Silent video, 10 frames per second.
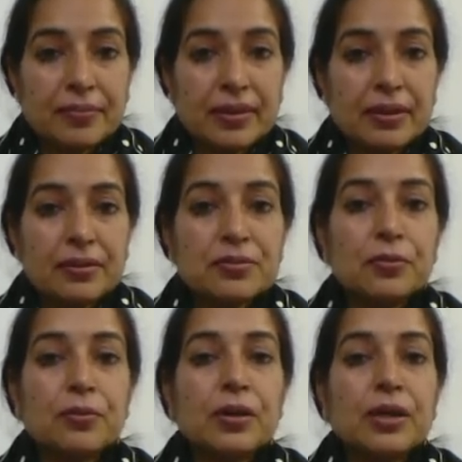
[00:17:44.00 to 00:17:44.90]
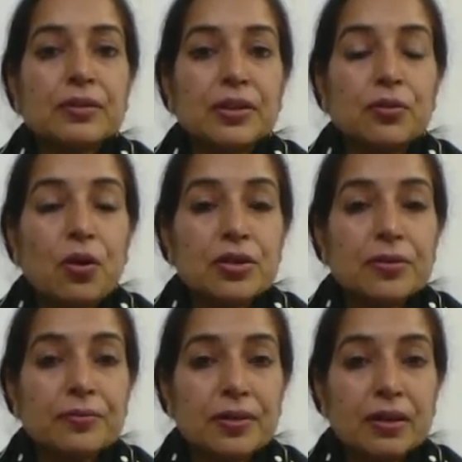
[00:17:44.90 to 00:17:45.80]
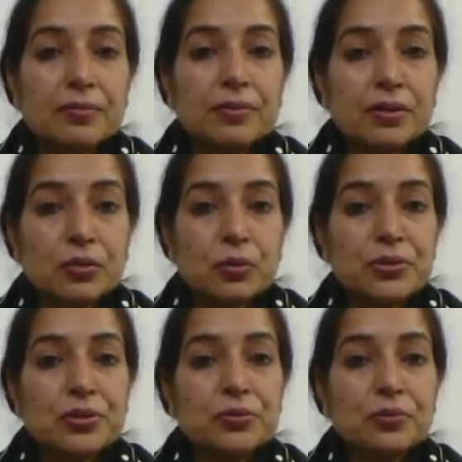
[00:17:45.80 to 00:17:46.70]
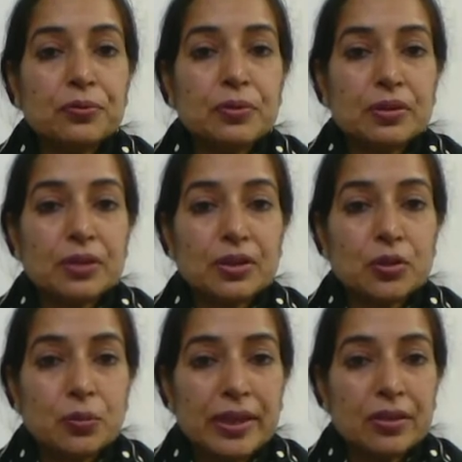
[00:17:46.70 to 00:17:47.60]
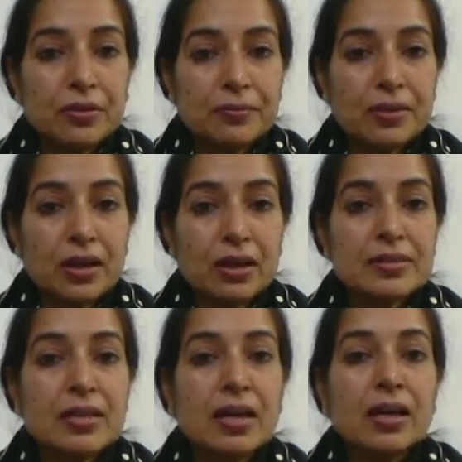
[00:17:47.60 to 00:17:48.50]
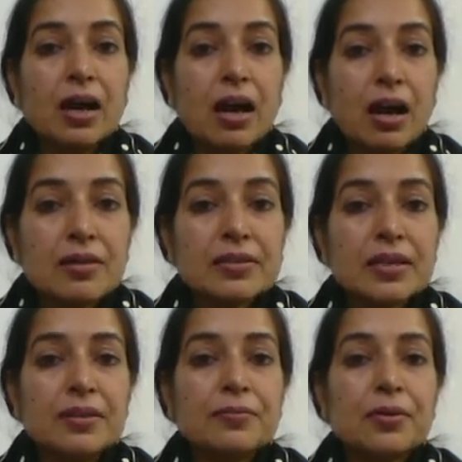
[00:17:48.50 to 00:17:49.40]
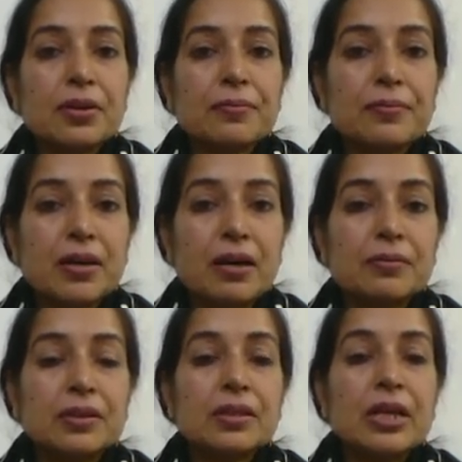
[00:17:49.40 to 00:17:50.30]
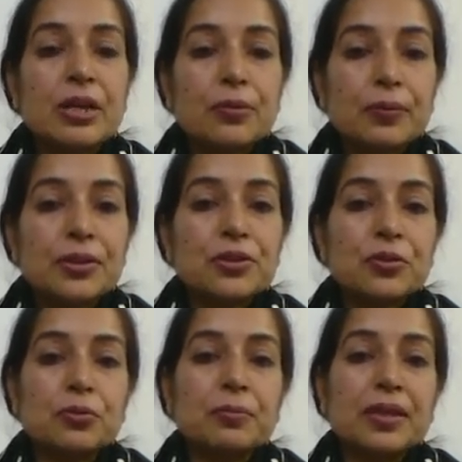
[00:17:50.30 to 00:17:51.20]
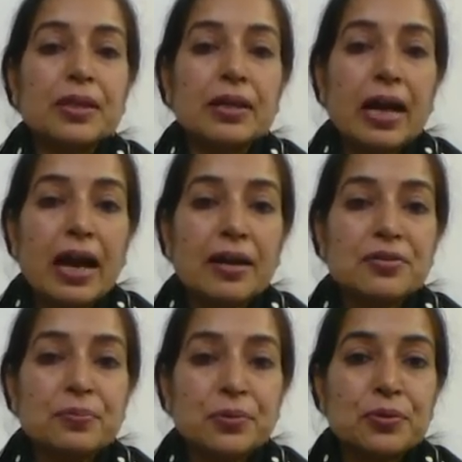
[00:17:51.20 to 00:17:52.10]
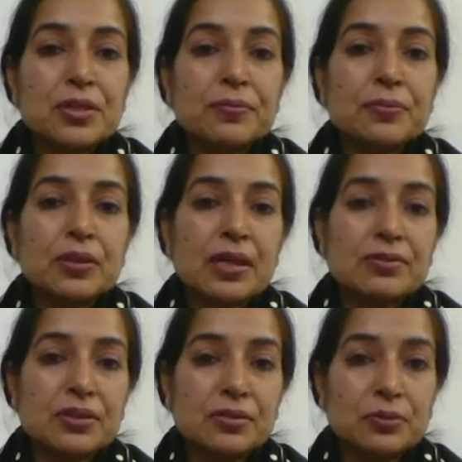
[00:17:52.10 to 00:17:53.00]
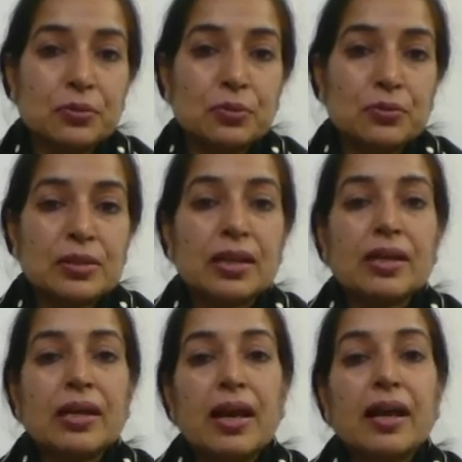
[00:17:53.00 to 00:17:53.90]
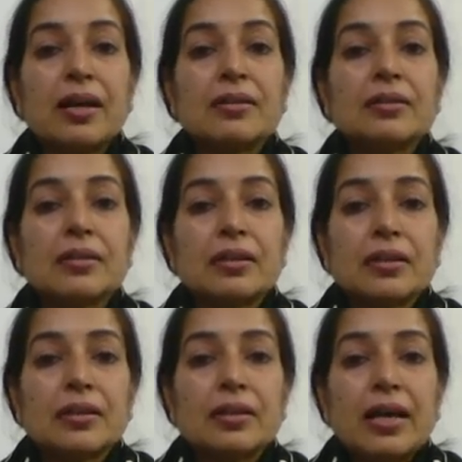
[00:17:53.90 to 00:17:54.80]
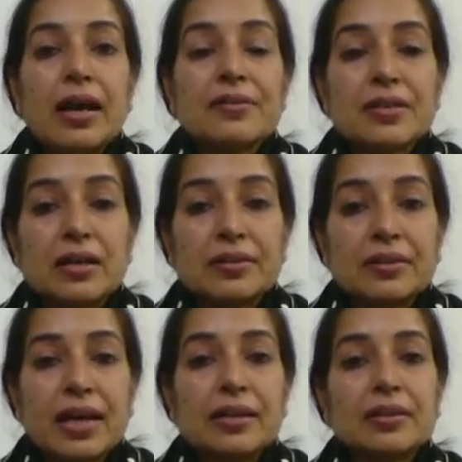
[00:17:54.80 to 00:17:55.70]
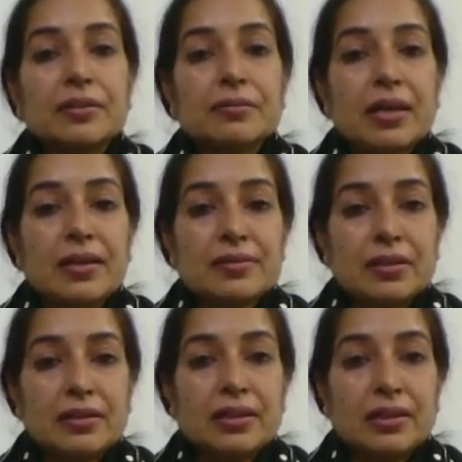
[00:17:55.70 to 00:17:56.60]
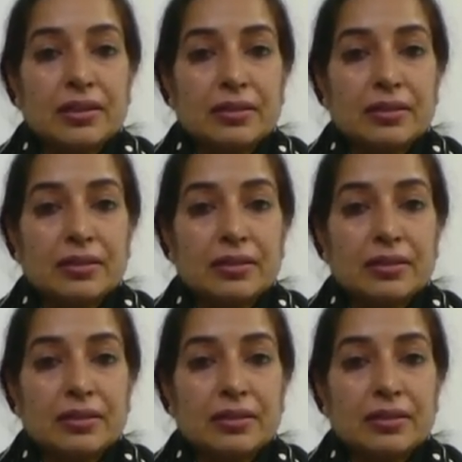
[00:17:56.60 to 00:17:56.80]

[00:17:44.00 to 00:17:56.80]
So the god of love goes to the queen of flowers, asking for a flower which should be as beautiful as the rose and as attractive as the lily,